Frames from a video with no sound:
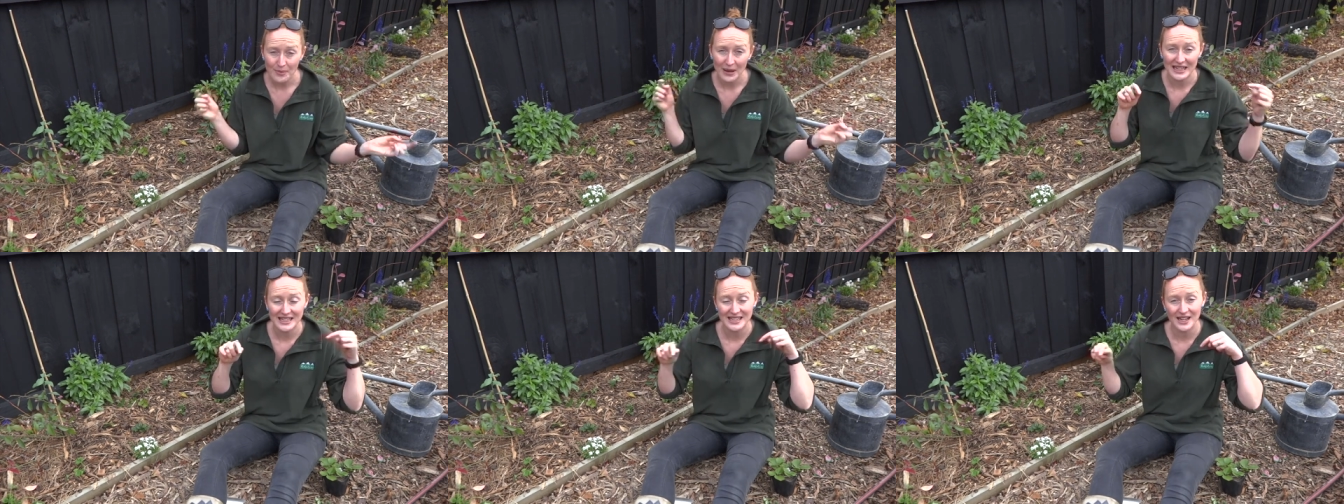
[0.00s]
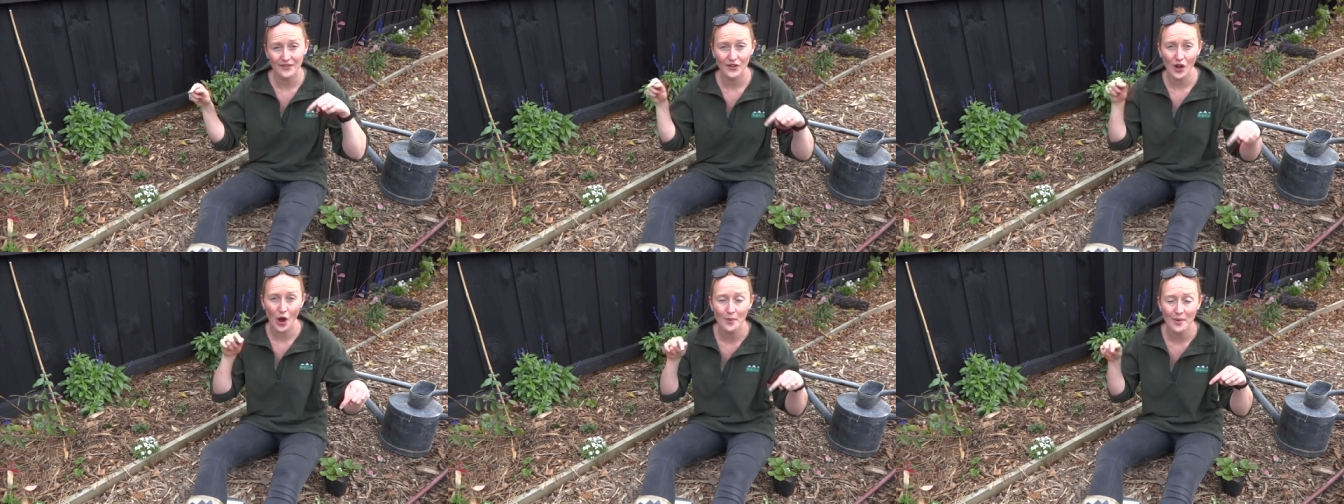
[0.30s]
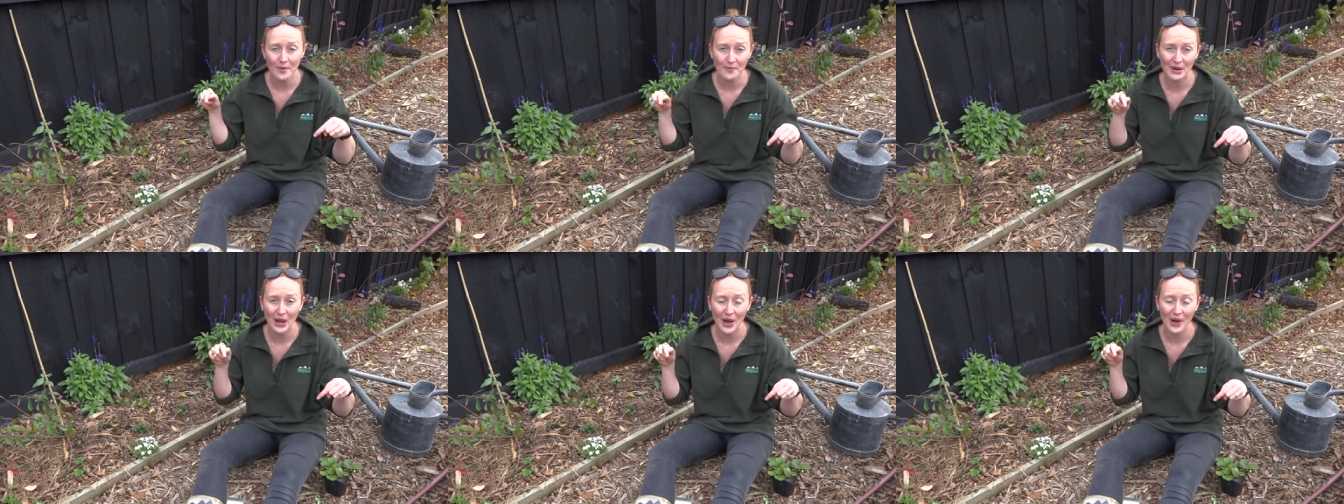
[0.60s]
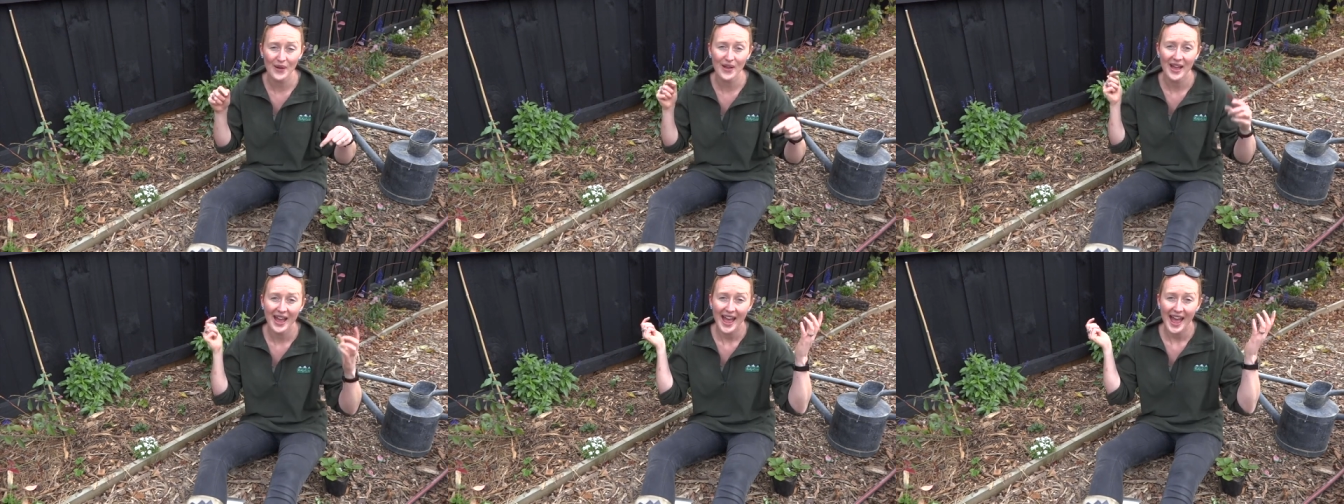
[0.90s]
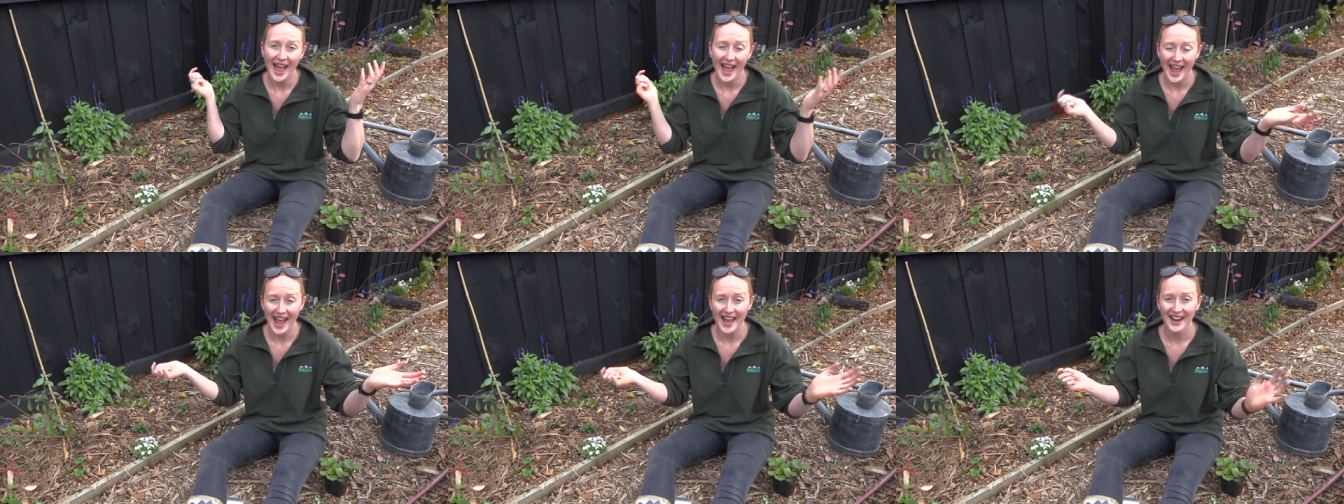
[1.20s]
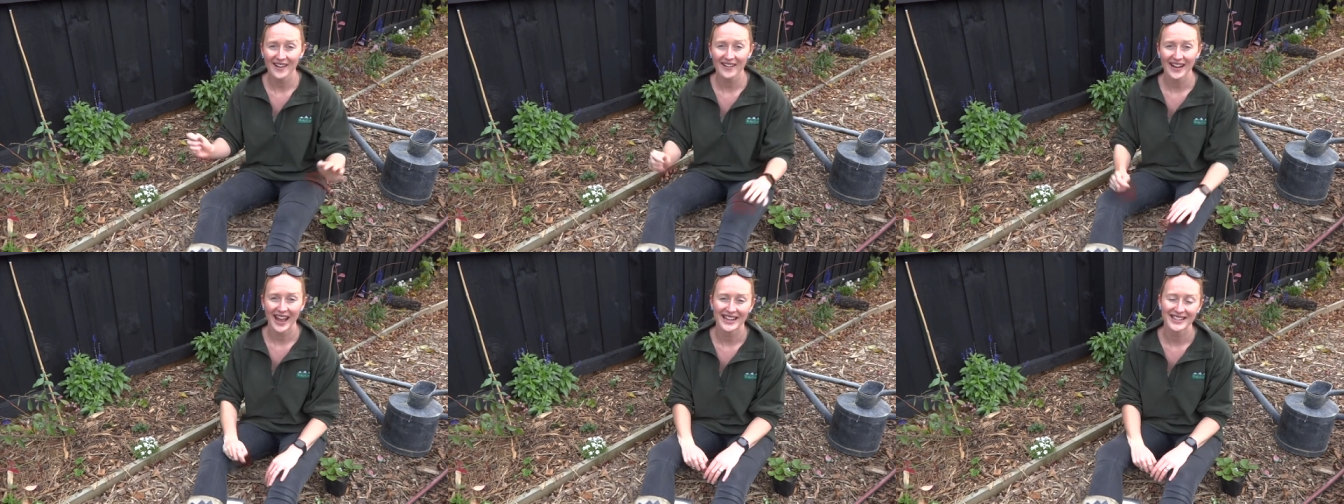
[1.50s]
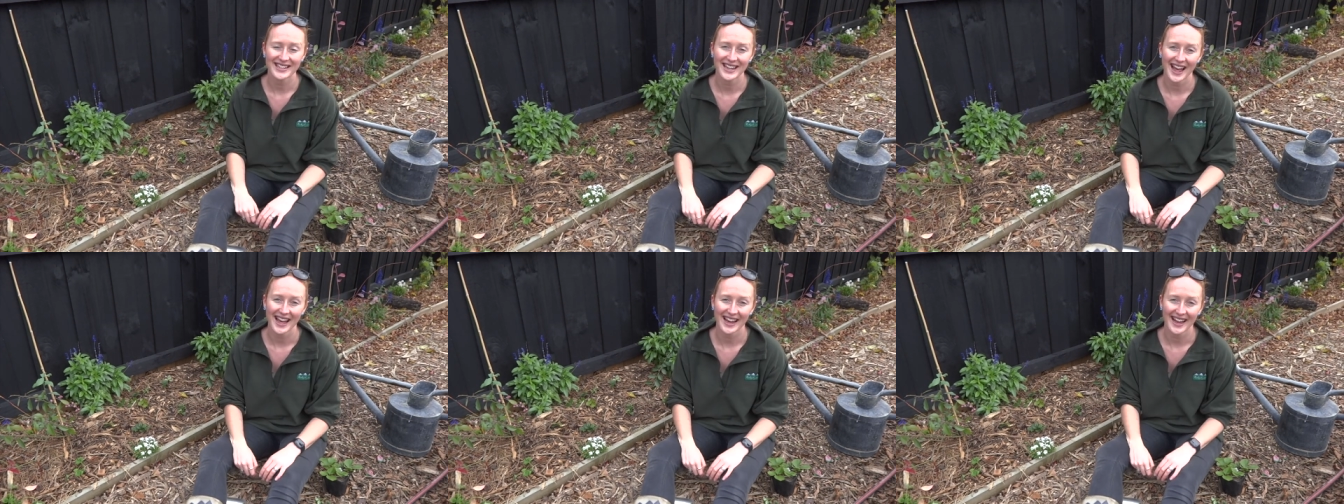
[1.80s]
Please leave a comment below and I'll catch
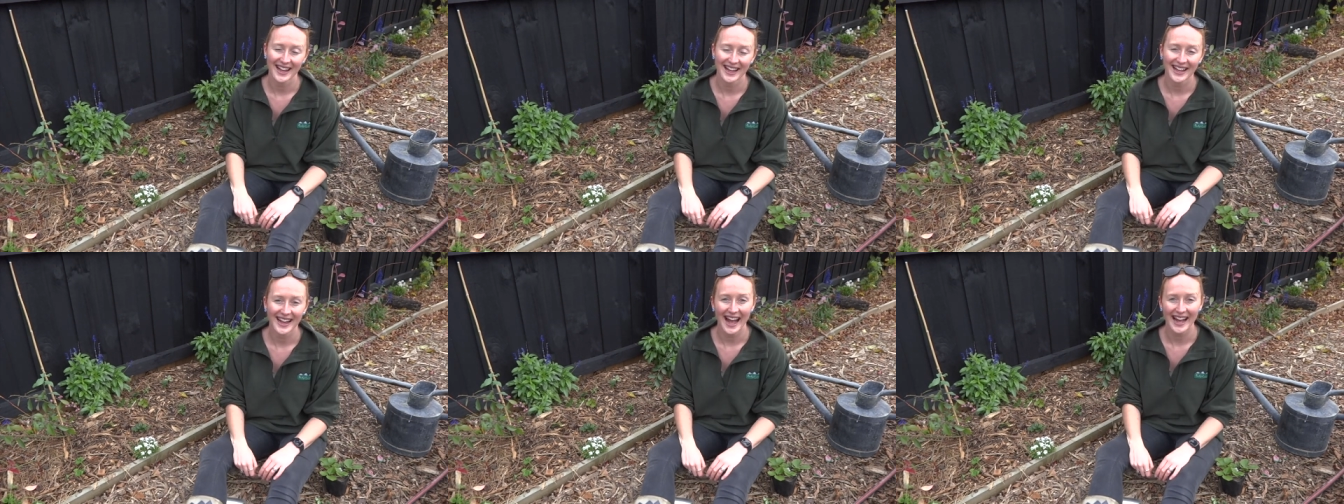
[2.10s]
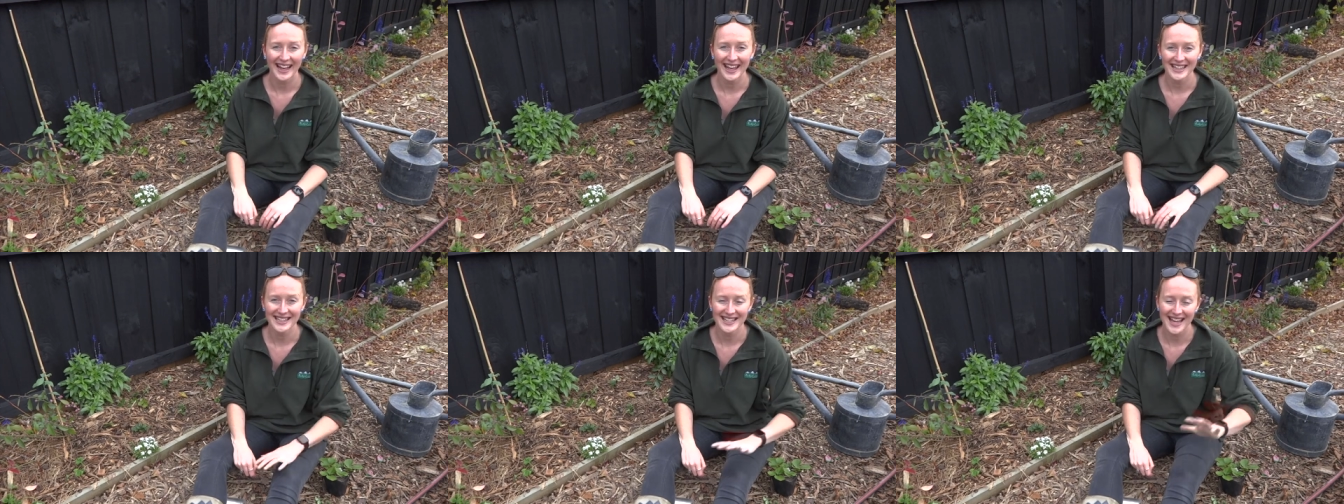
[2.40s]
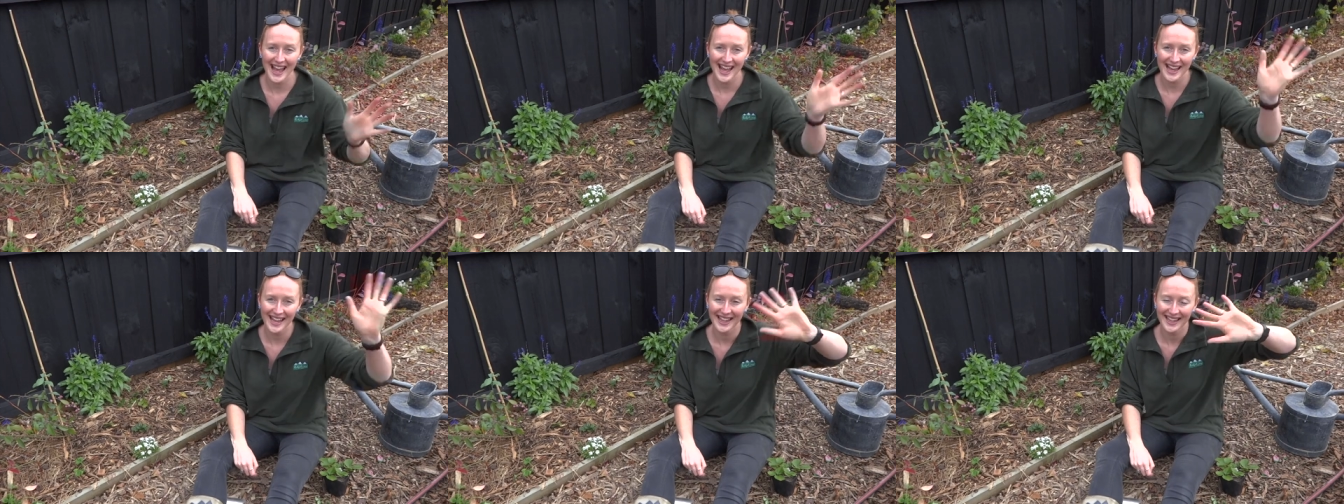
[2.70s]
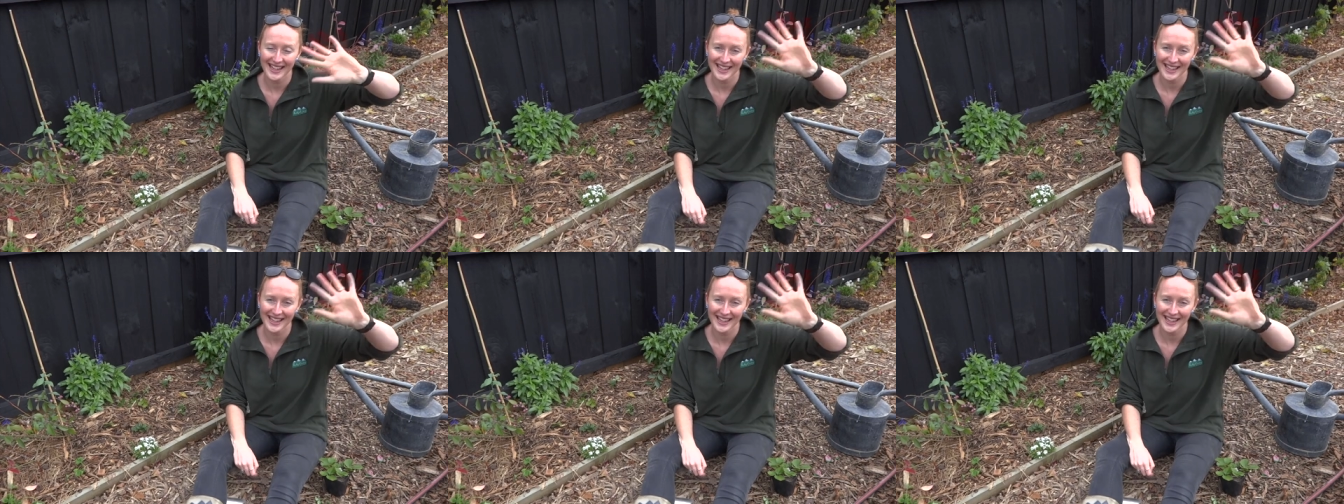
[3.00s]
you later. Ka kite!